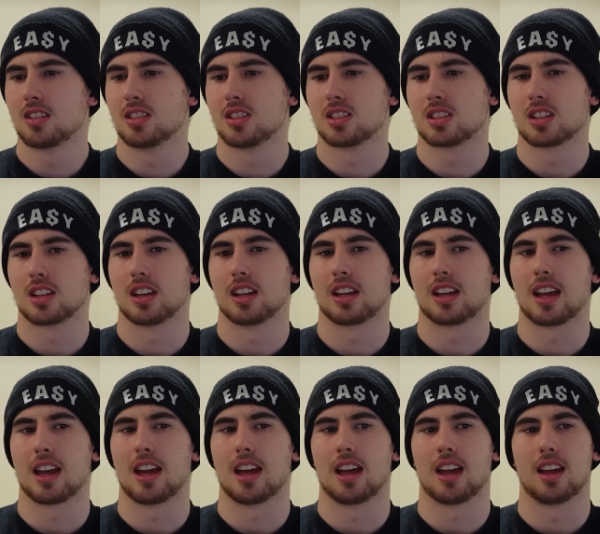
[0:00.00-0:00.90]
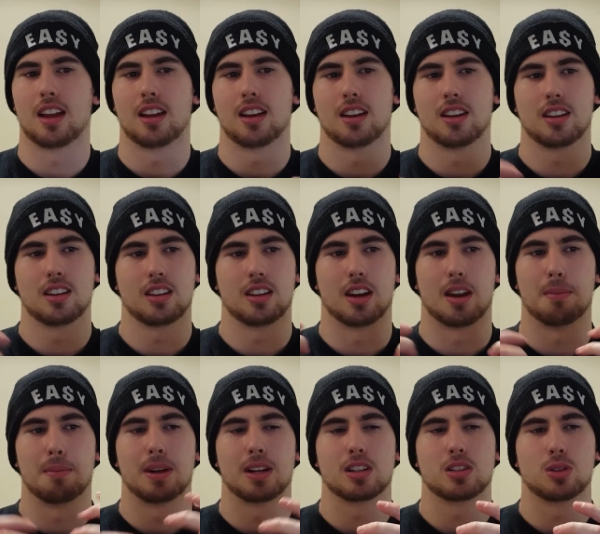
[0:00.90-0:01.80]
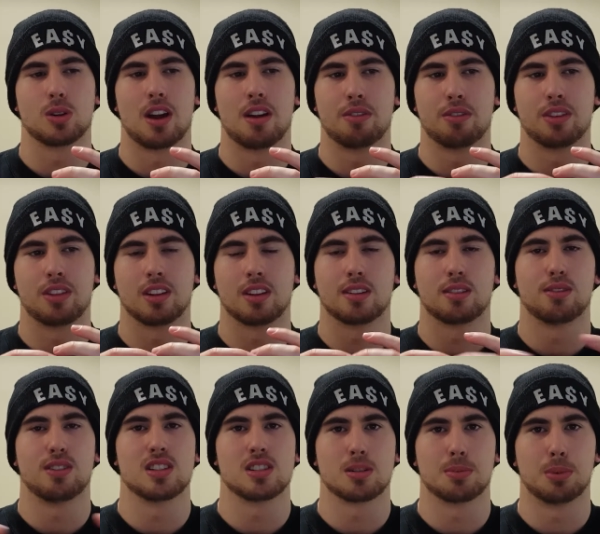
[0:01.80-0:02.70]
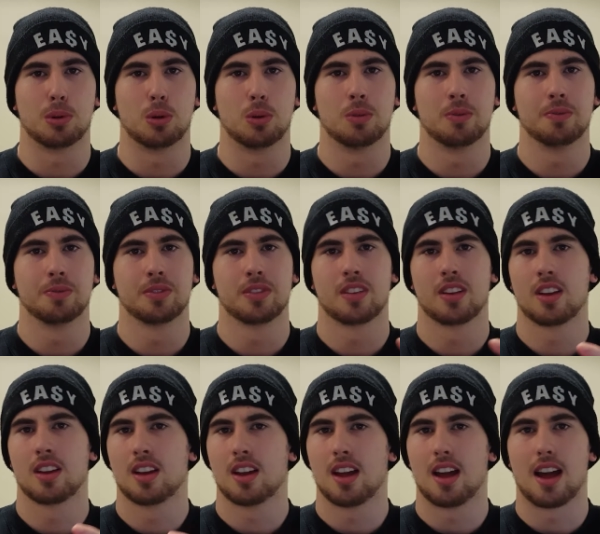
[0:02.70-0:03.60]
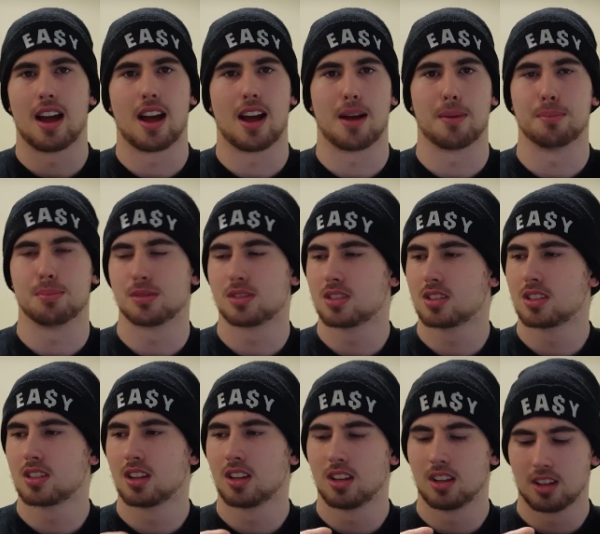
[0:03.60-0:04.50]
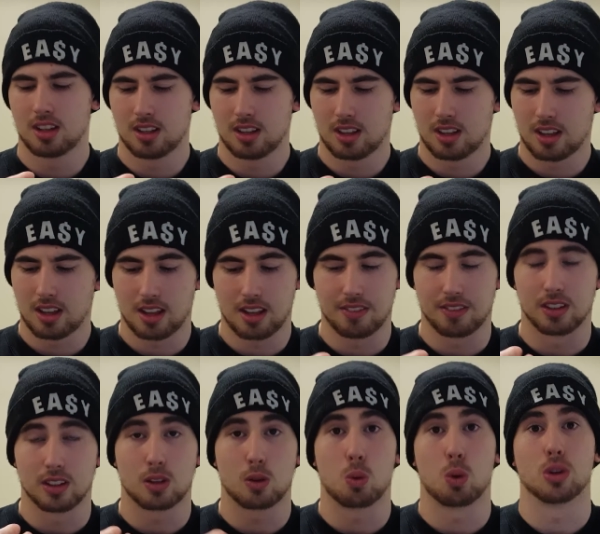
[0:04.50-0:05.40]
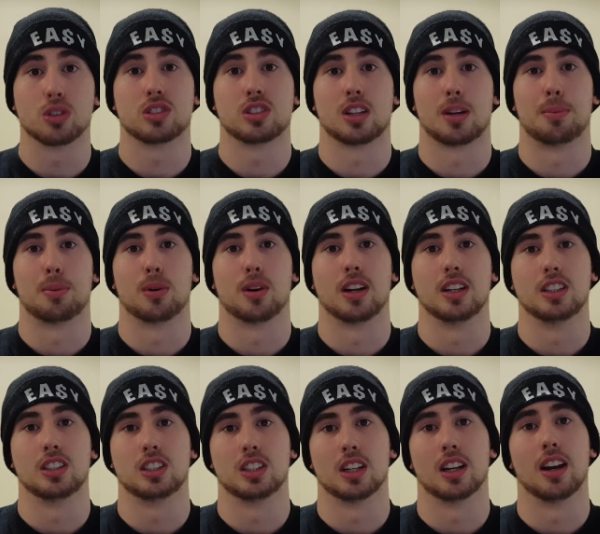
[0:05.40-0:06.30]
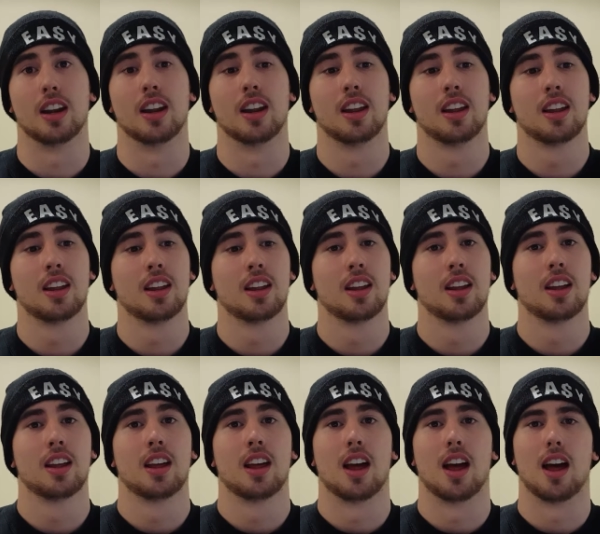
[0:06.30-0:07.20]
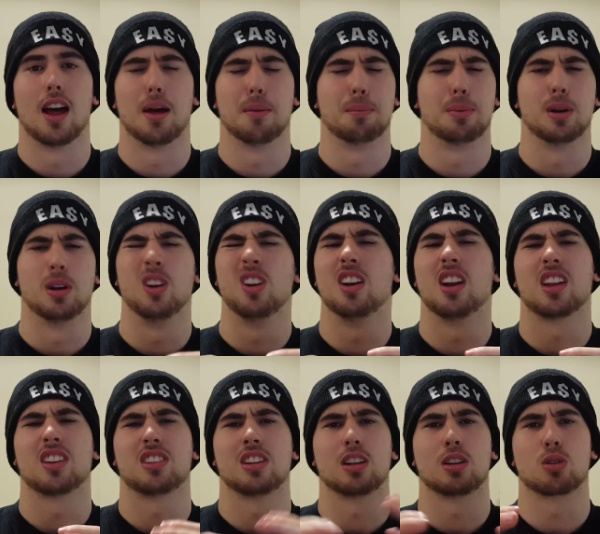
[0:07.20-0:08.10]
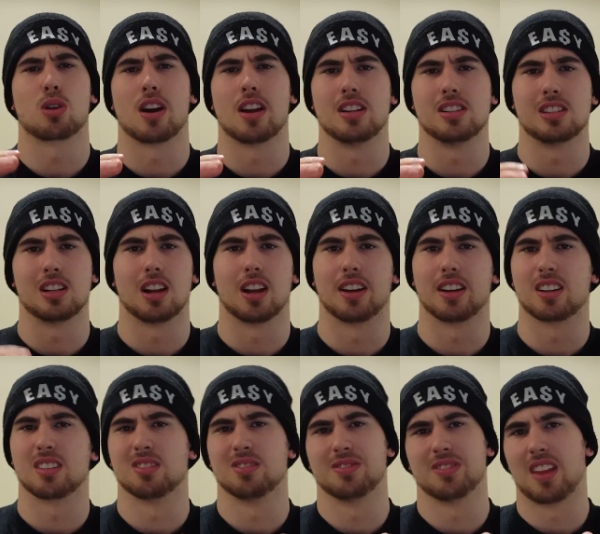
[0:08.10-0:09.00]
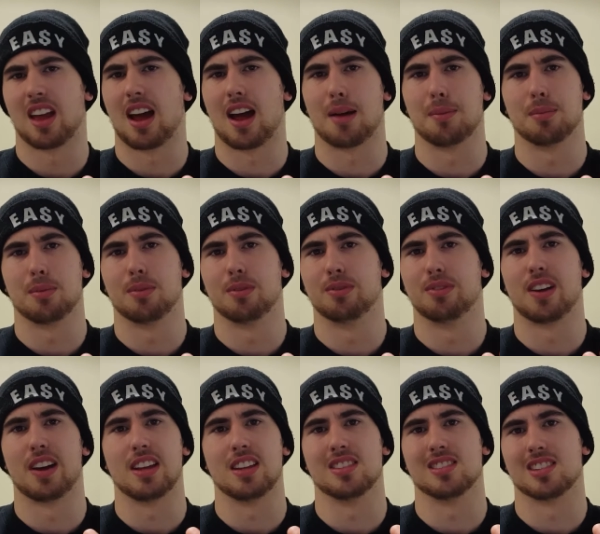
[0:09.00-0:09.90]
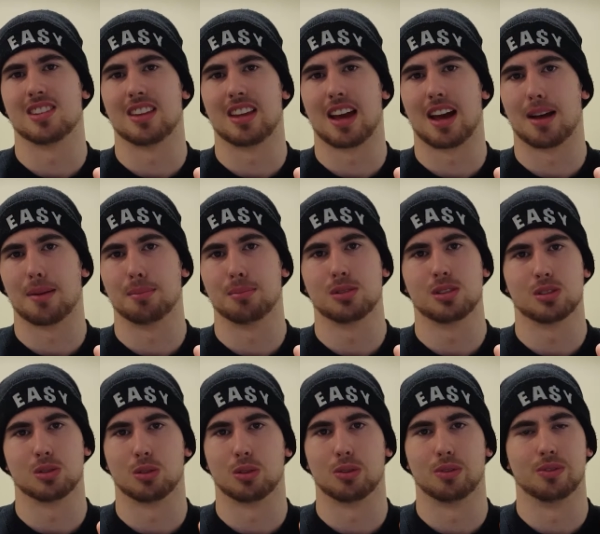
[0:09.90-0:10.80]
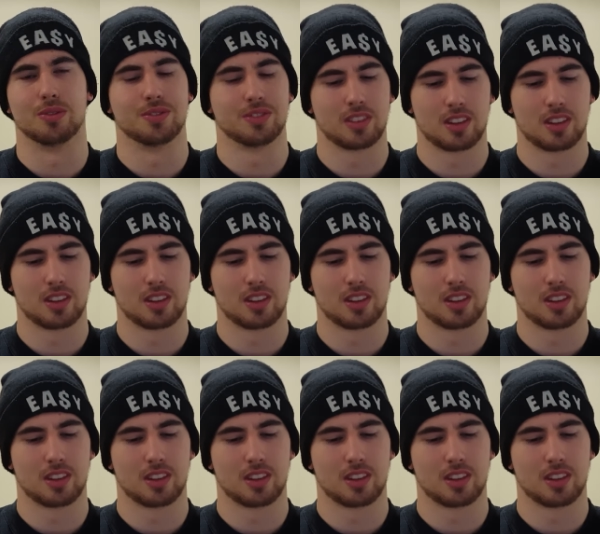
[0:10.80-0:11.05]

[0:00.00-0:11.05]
Just gonna get, you know, make sure everything's visible, abs, even quad separation, uh, but nothing crazy like ab veins in the abs or